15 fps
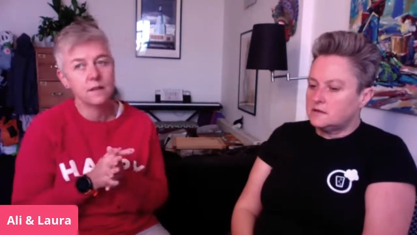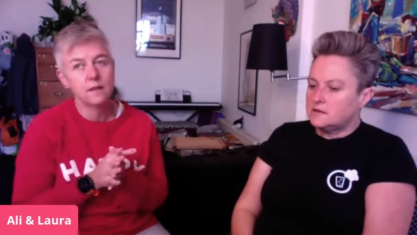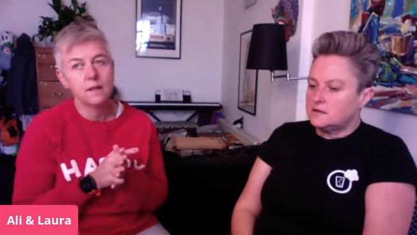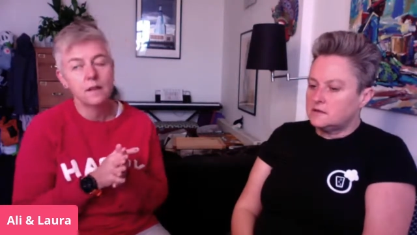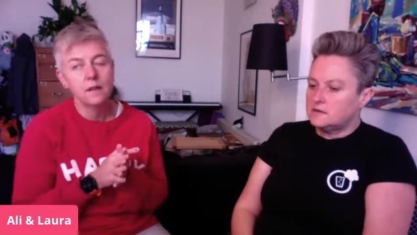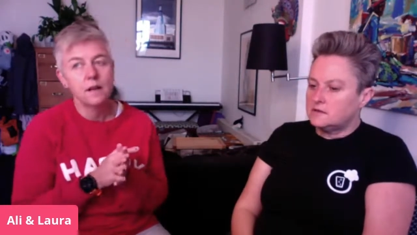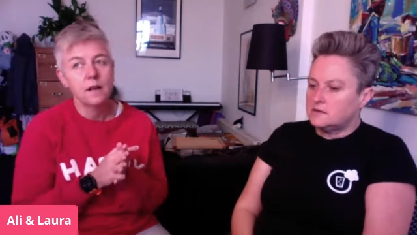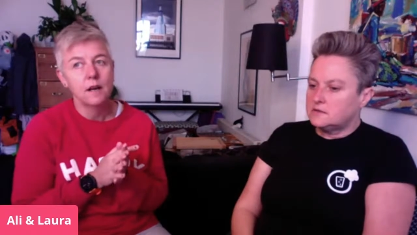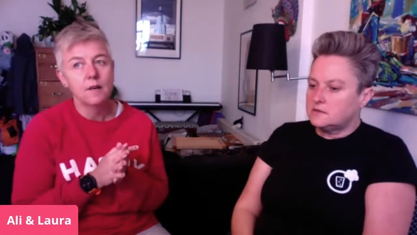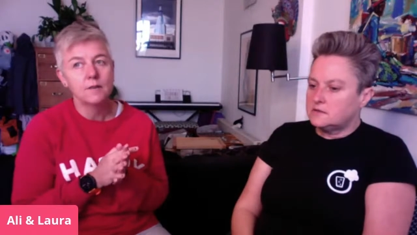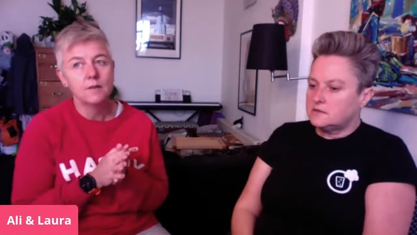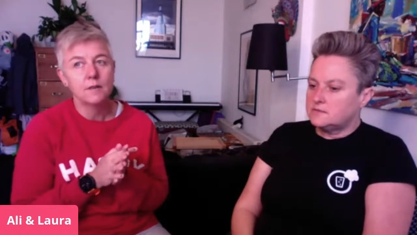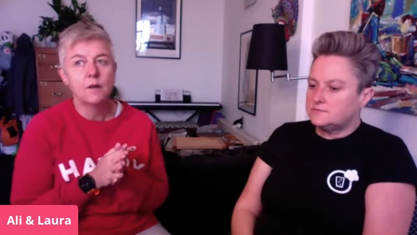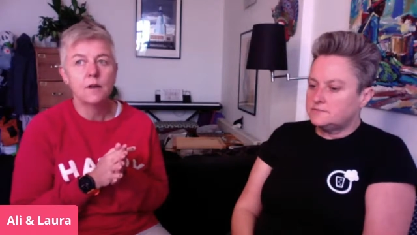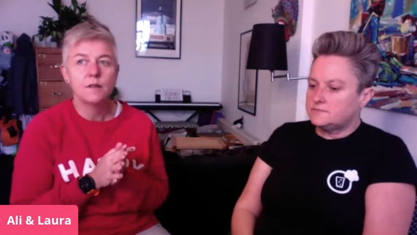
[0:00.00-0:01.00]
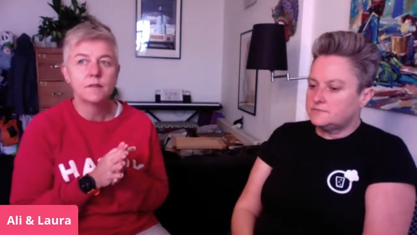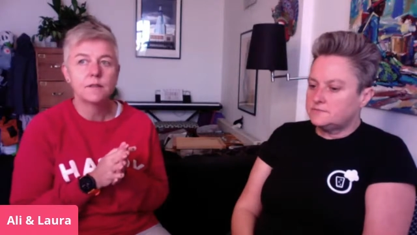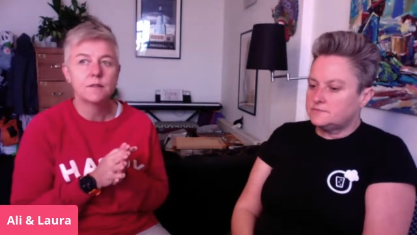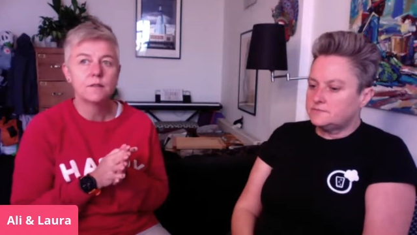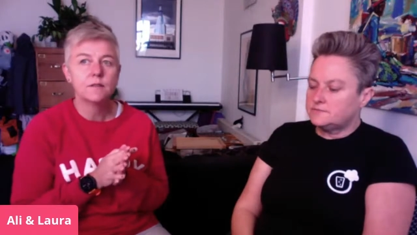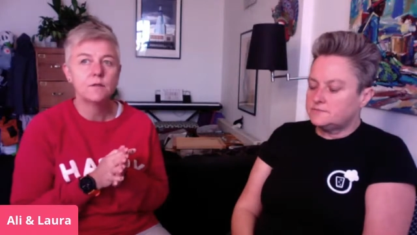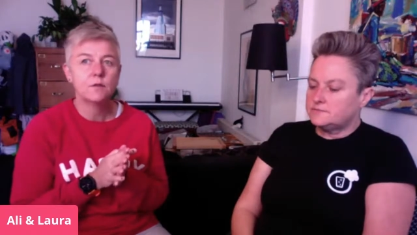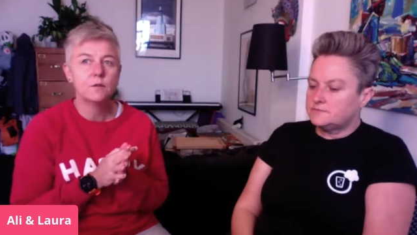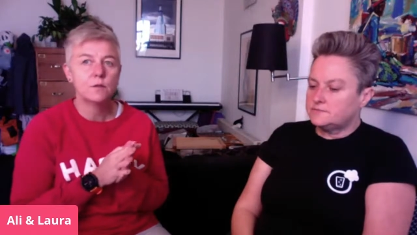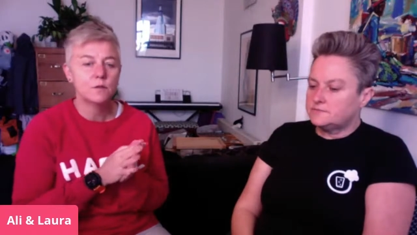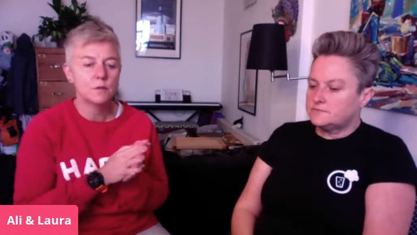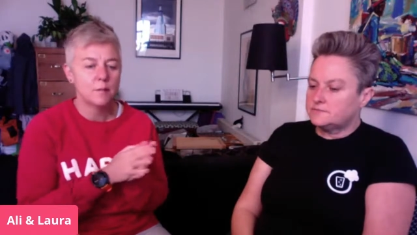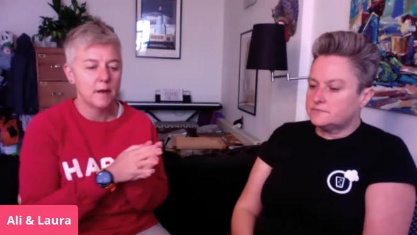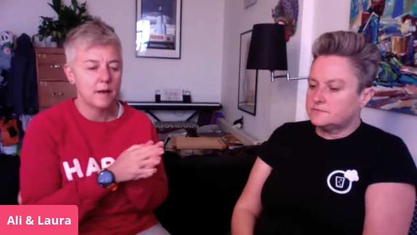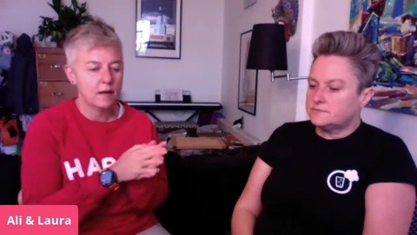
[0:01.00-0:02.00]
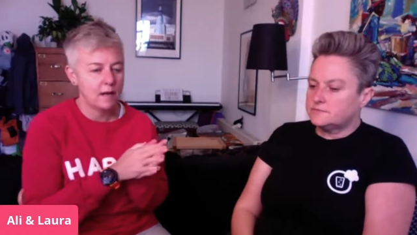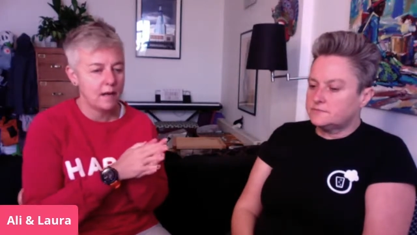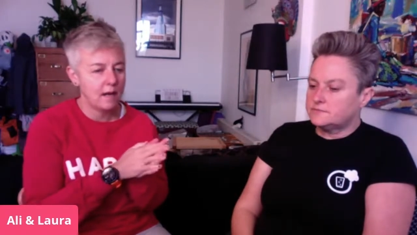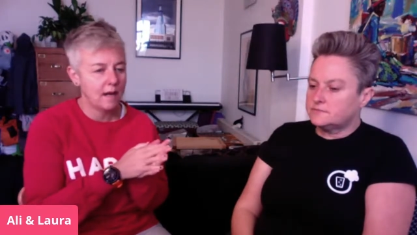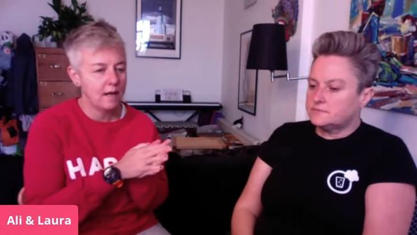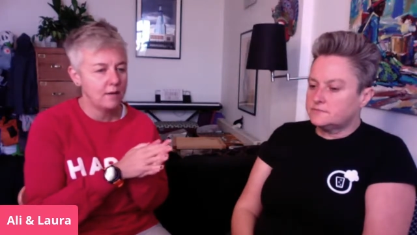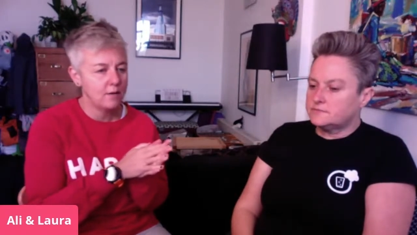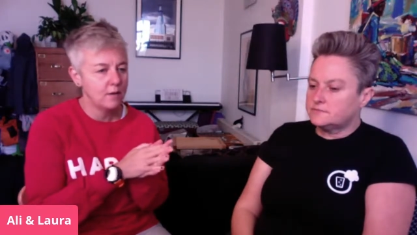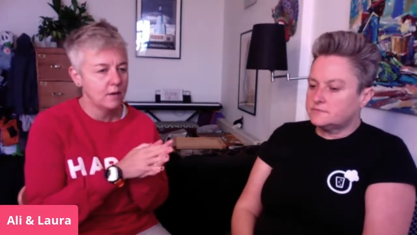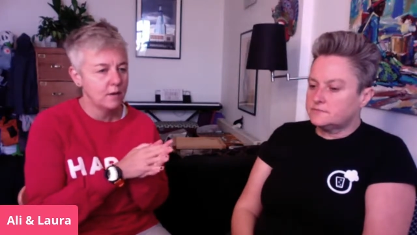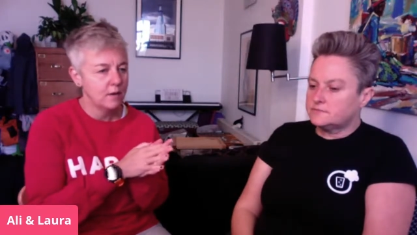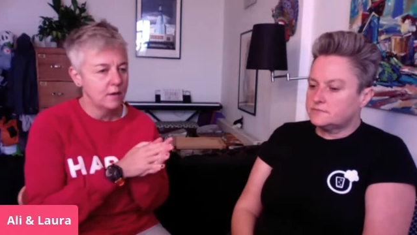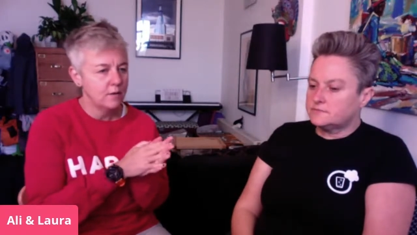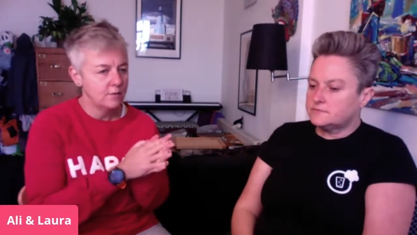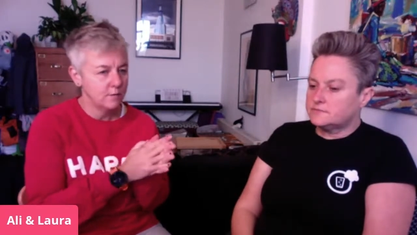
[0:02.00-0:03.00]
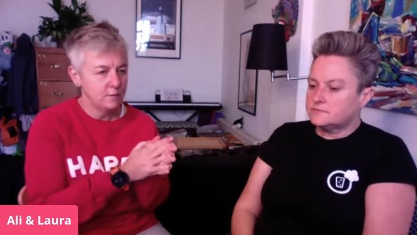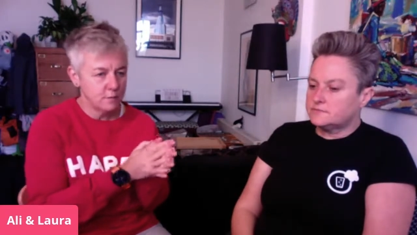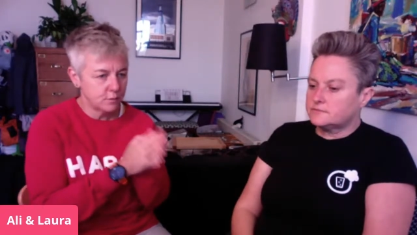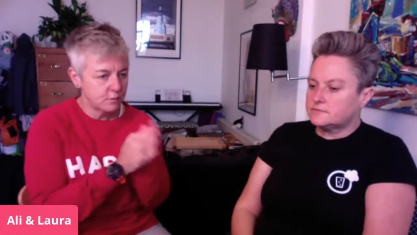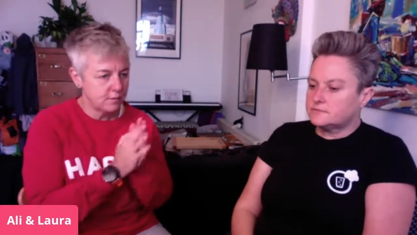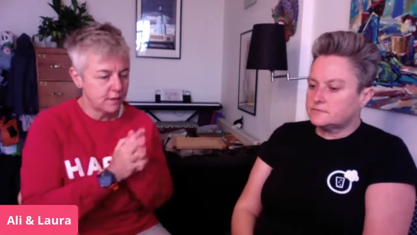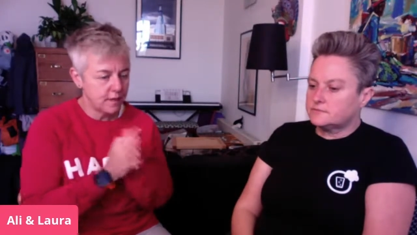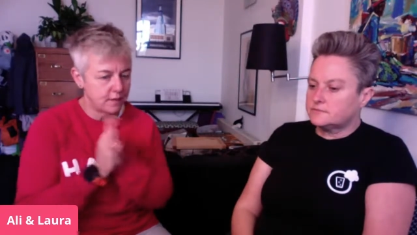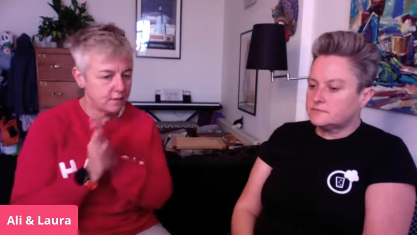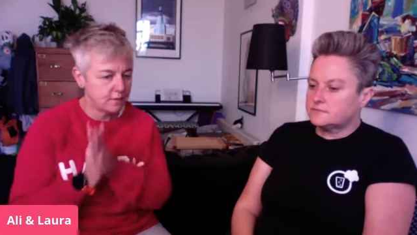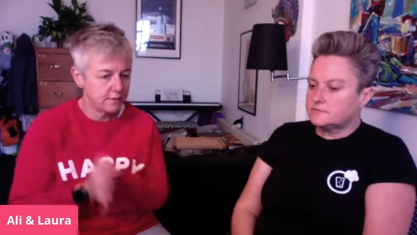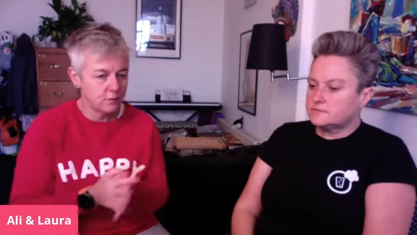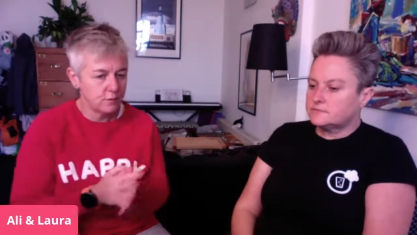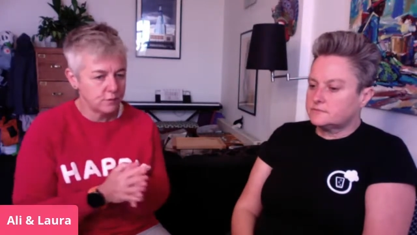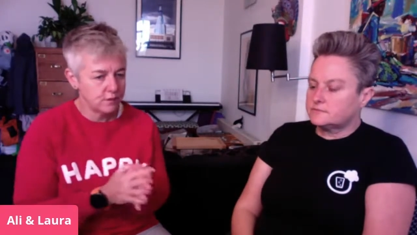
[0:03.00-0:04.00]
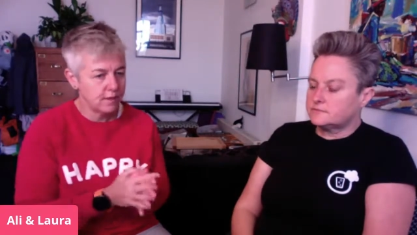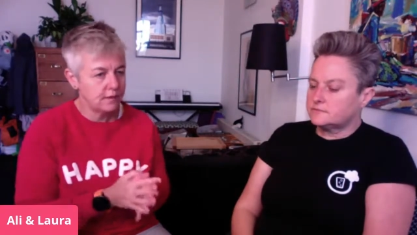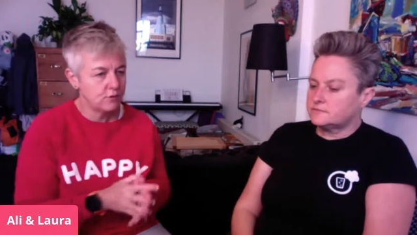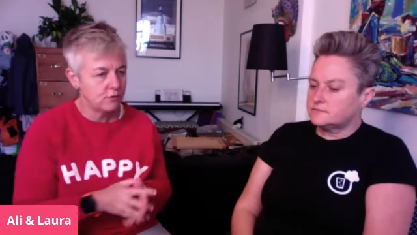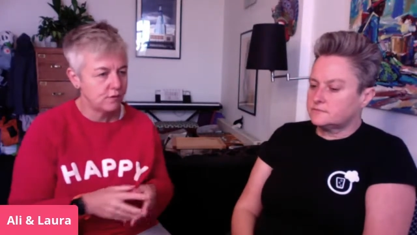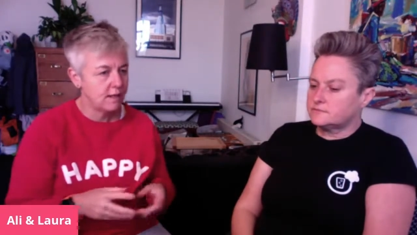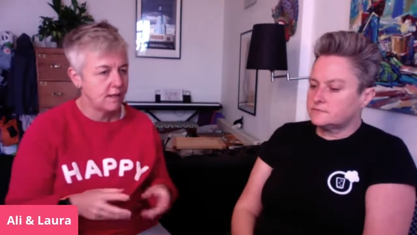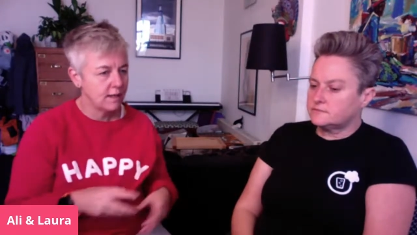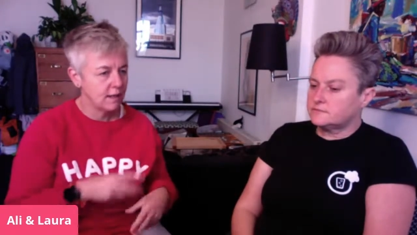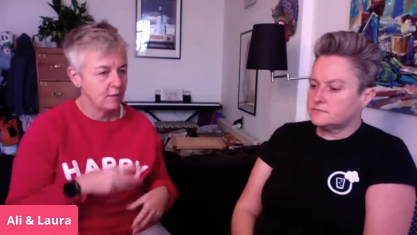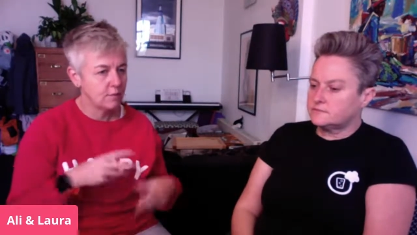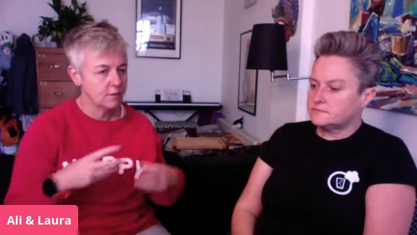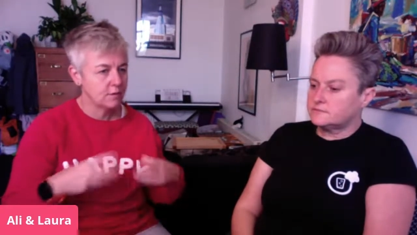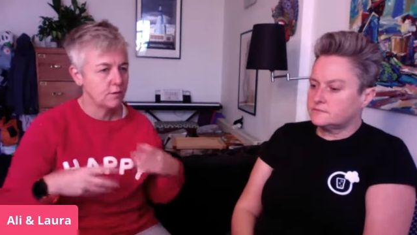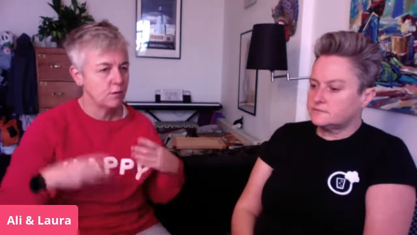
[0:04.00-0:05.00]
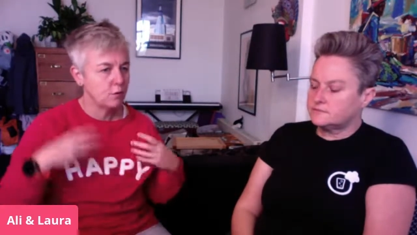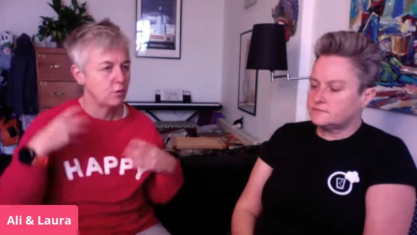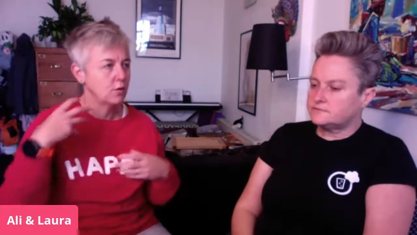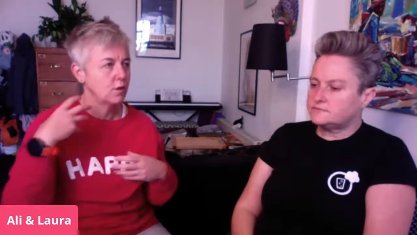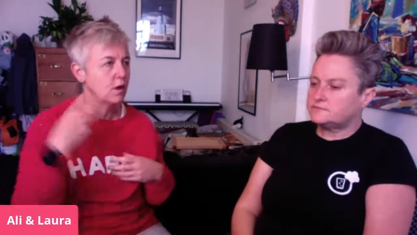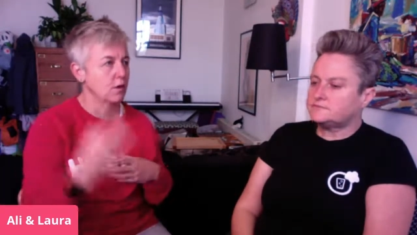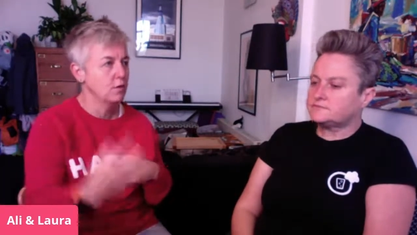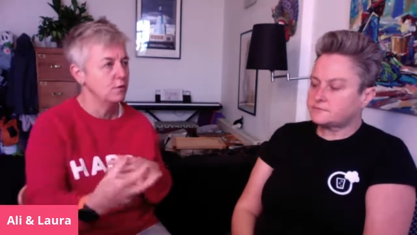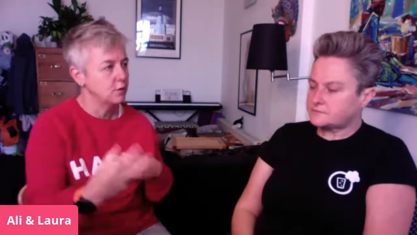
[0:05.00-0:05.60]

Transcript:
Speaker 1: that I was going to ask is you talked about how from sort of the age of 14, drinking was your go